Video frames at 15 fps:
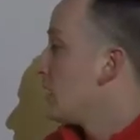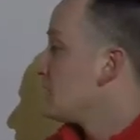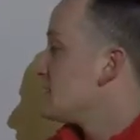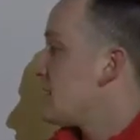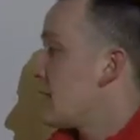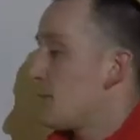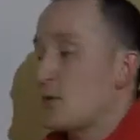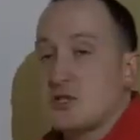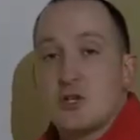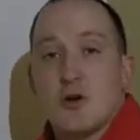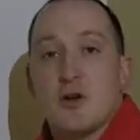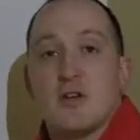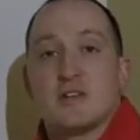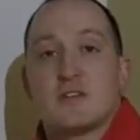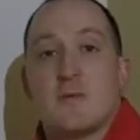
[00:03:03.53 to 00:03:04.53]
Temperature
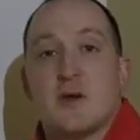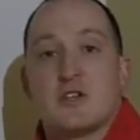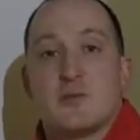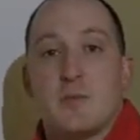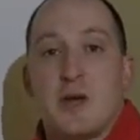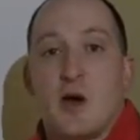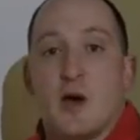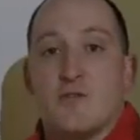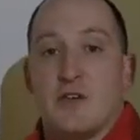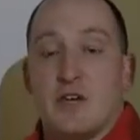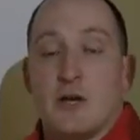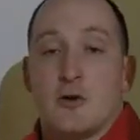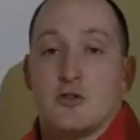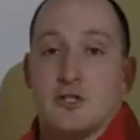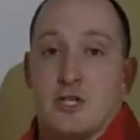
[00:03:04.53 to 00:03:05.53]
is a measurement of
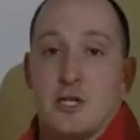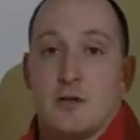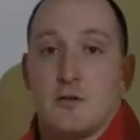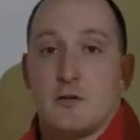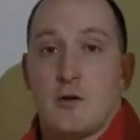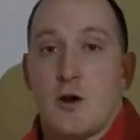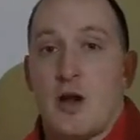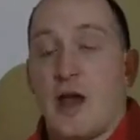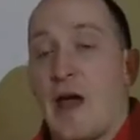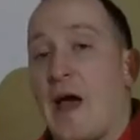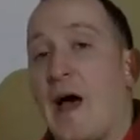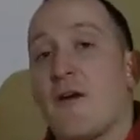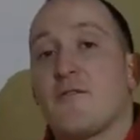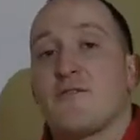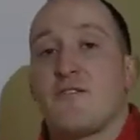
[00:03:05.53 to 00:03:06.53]
energy. All right.
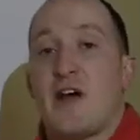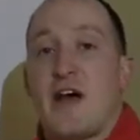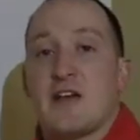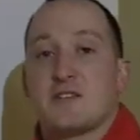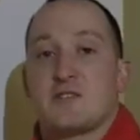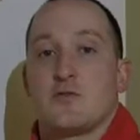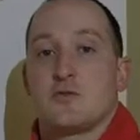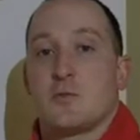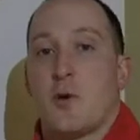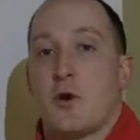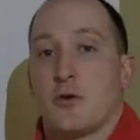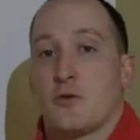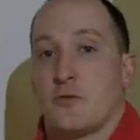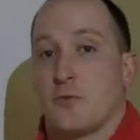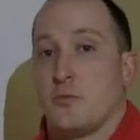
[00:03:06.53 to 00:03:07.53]
How fast are those
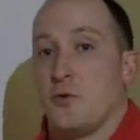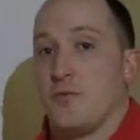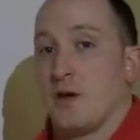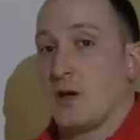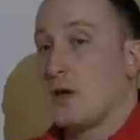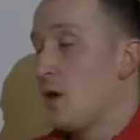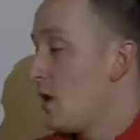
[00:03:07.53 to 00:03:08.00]
particles moving?